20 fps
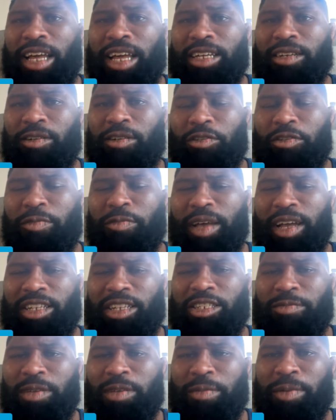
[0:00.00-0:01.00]
goes back to
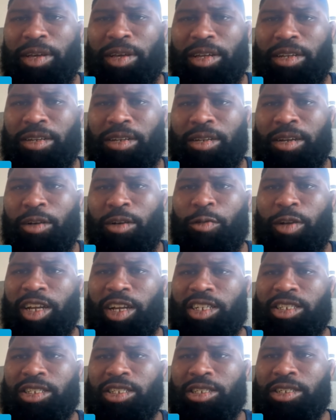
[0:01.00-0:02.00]
me being a
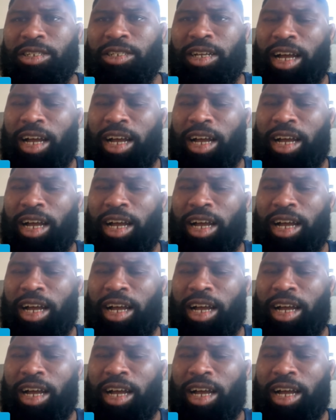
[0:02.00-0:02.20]
wrestler.